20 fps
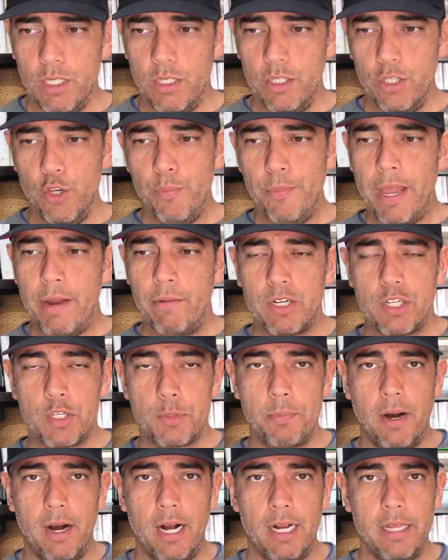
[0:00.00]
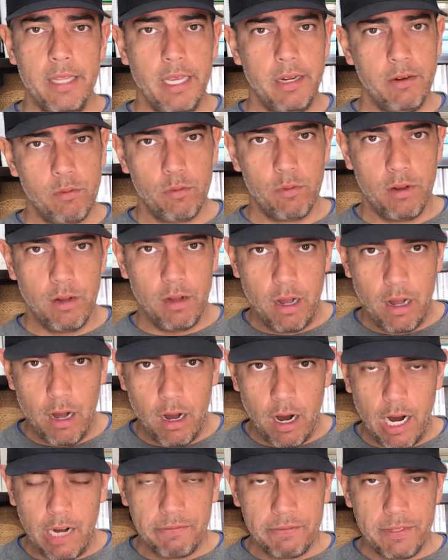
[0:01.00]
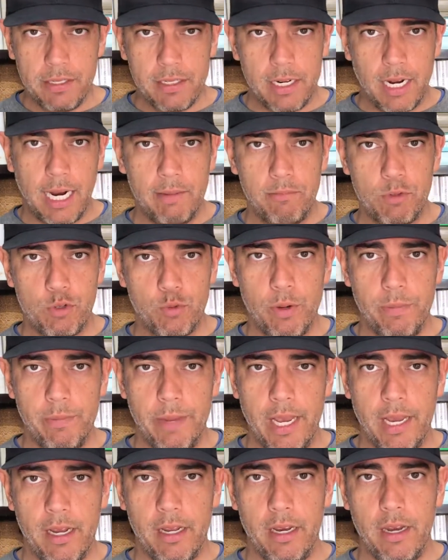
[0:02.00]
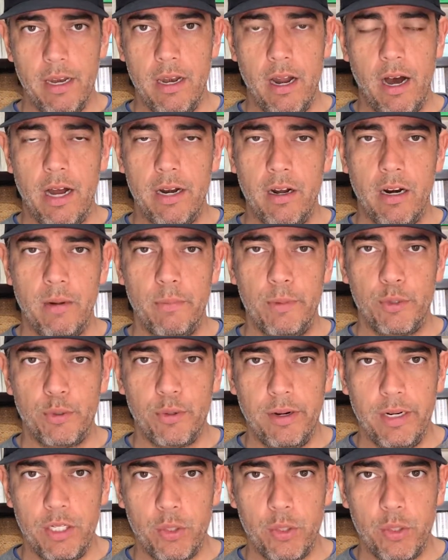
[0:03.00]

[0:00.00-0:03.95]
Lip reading: you may respond that oftentimes we make non-arbitrary